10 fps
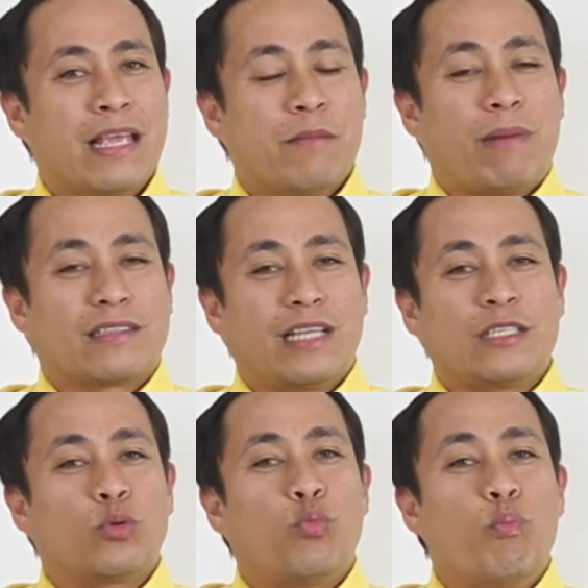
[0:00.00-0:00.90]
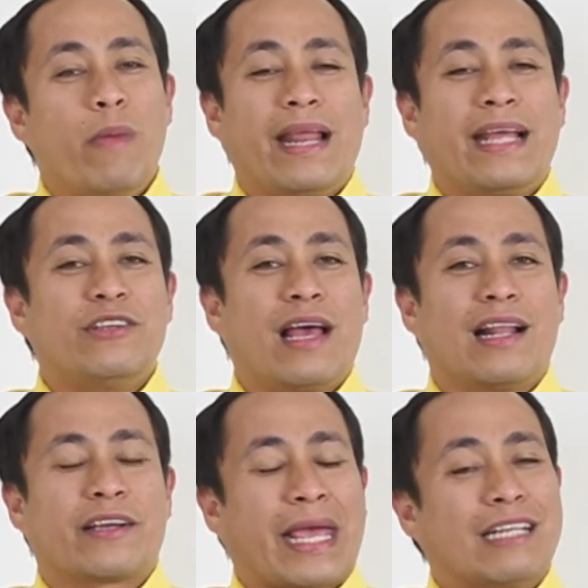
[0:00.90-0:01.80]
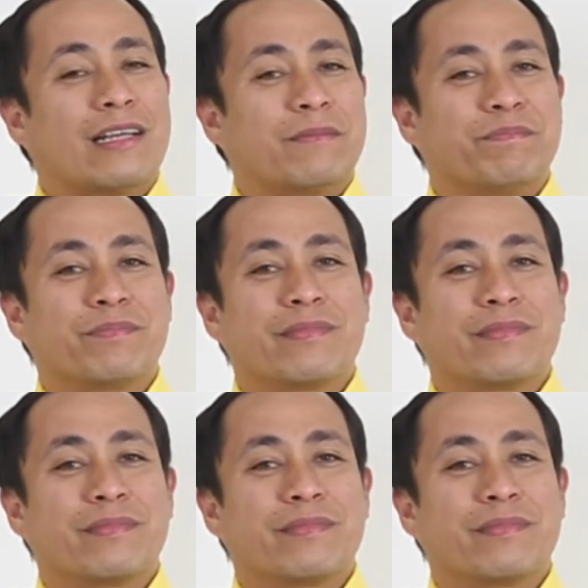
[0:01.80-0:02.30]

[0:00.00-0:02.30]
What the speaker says: But this millennial kingdom,